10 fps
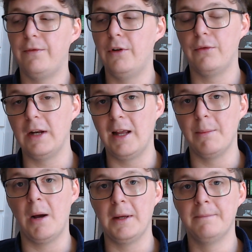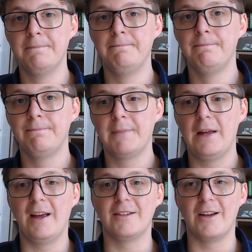Feel free to email me.
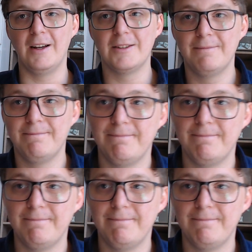Thanks, guys.